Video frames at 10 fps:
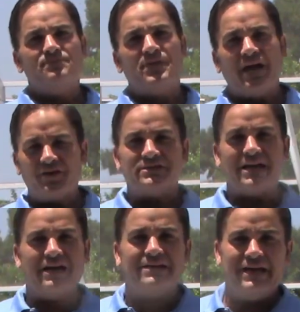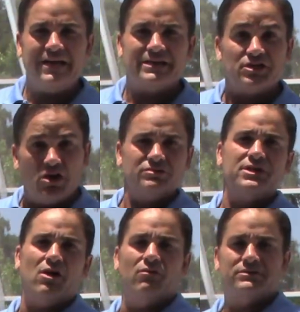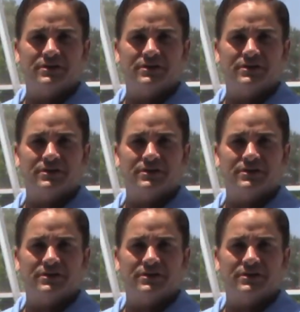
The other technique is ozone.